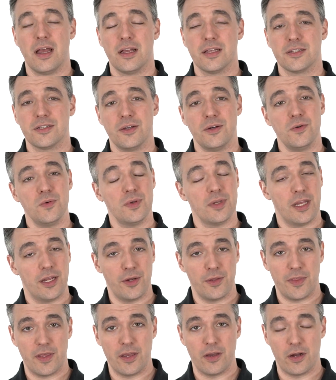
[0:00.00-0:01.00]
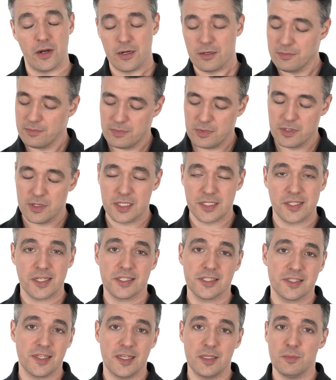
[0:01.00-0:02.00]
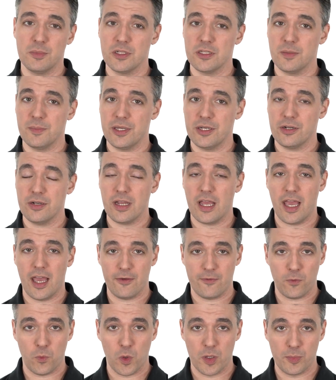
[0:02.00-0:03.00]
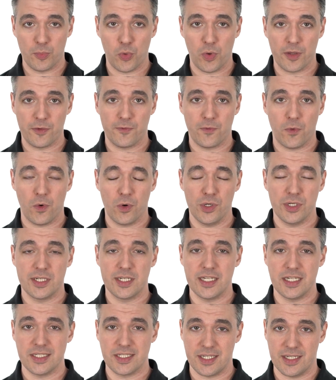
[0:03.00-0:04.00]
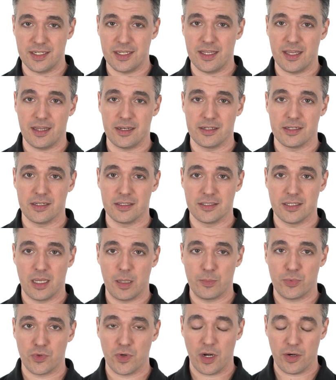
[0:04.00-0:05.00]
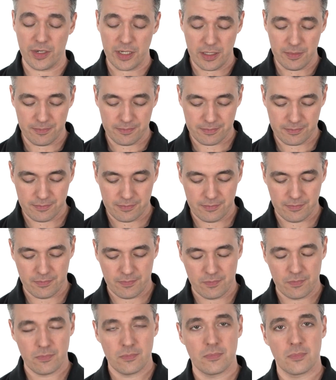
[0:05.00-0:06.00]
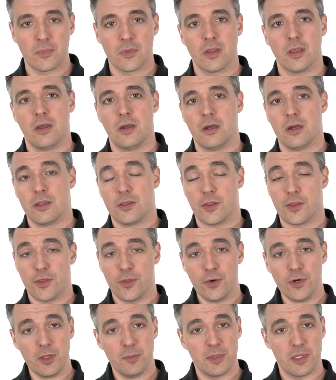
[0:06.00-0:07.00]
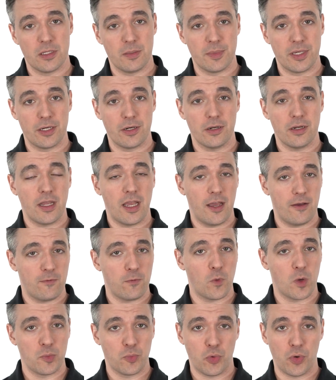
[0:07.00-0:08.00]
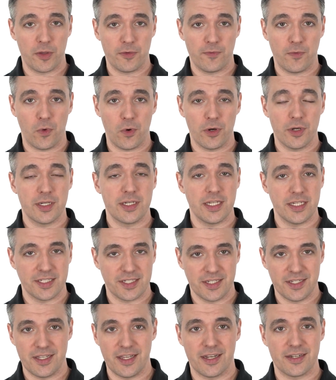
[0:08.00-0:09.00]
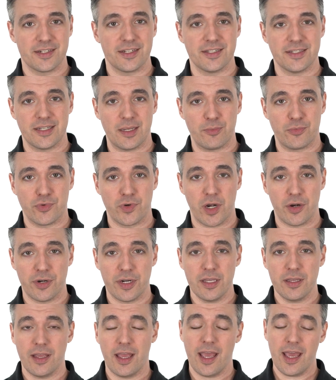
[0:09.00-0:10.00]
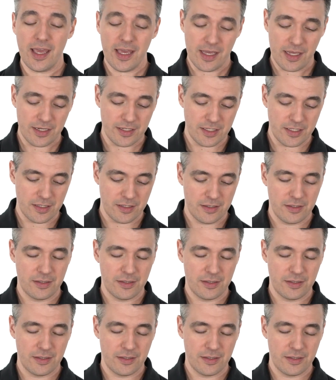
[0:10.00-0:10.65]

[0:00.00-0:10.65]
So here they are, the 16mm f1.4 DC DN Contemporary, the 30mm f1.4 DC DN Contemporary, and